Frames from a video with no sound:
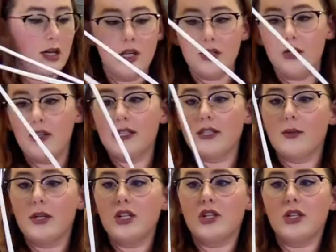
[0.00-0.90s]
So this is
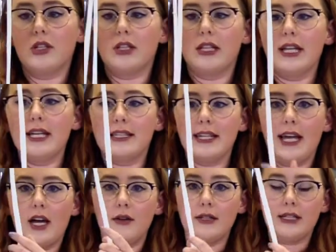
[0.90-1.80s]
what it should look like. See
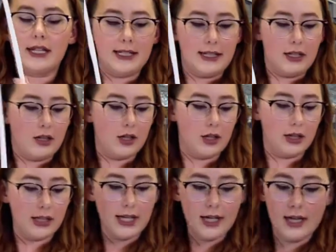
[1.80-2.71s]
how it's nice and
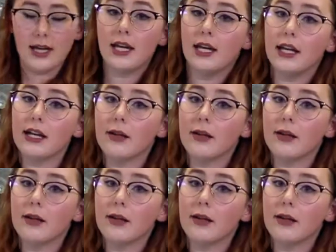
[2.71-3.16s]
curly in